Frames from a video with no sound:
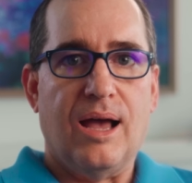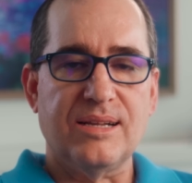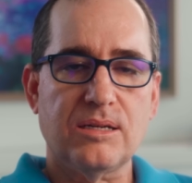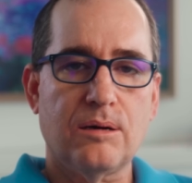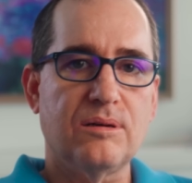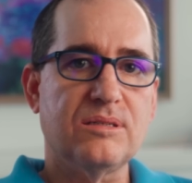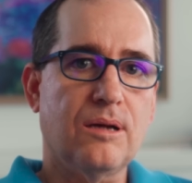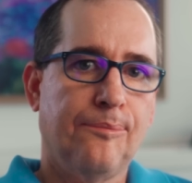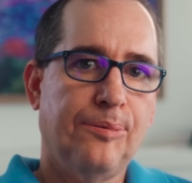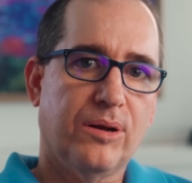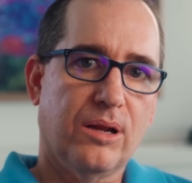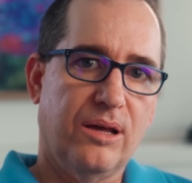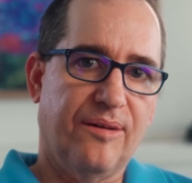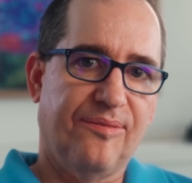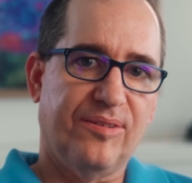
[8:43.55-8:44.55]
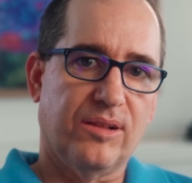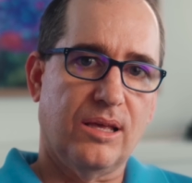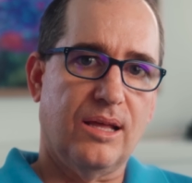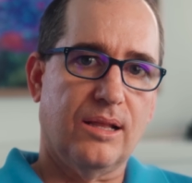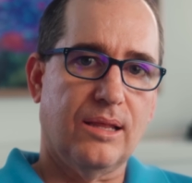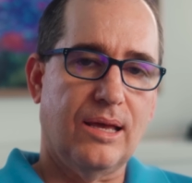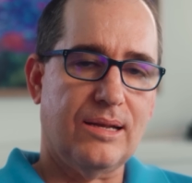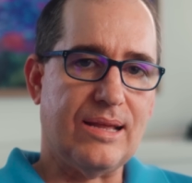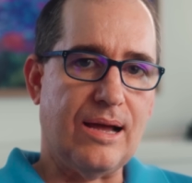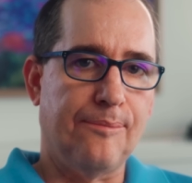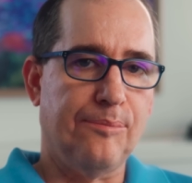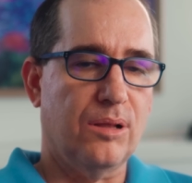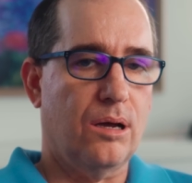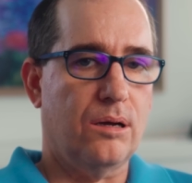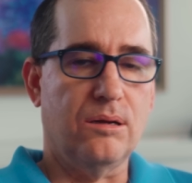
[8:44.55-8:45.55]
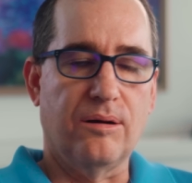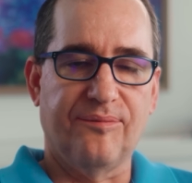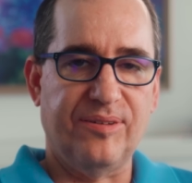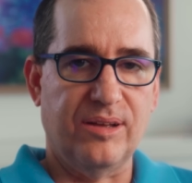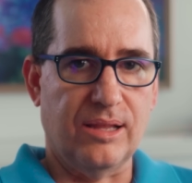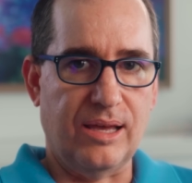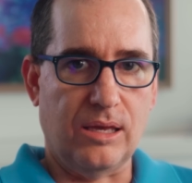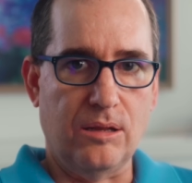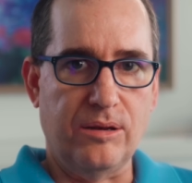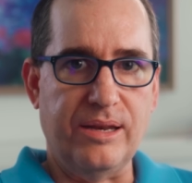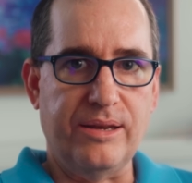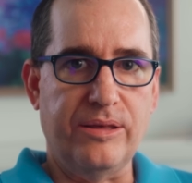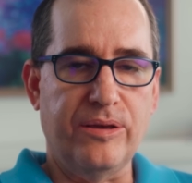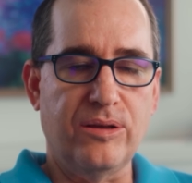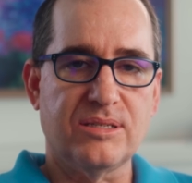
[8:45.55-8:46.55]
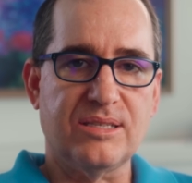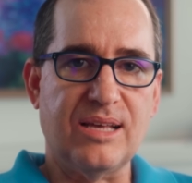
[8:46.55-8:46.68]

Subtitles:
As always, I'll put an affiliate link down below. Don't feel like you need to use